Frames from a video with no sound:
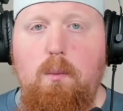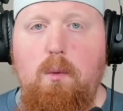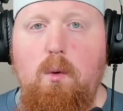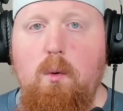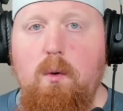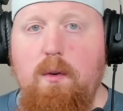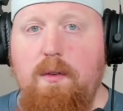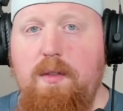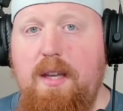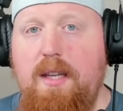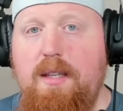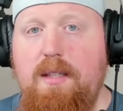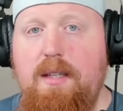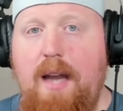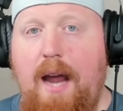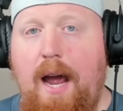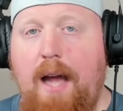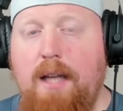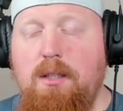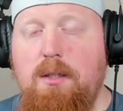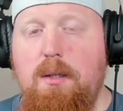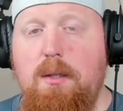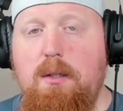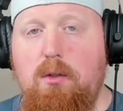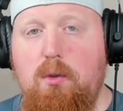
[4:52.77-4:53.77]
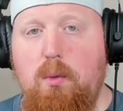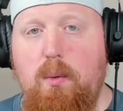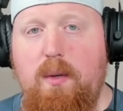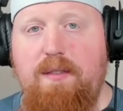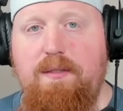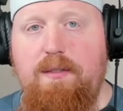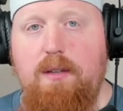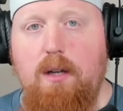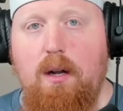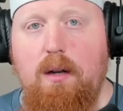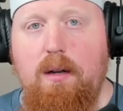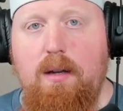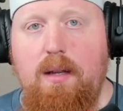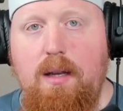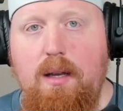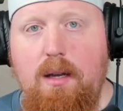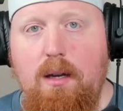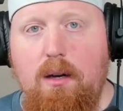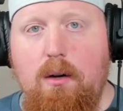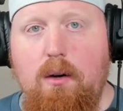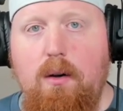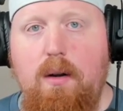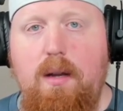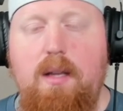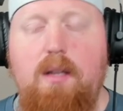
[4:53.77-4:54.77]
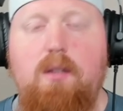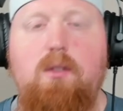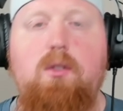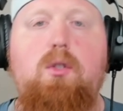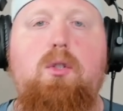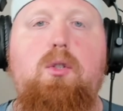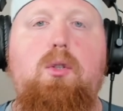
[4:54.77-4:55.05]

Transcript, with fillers: One of the enhancements we've done here is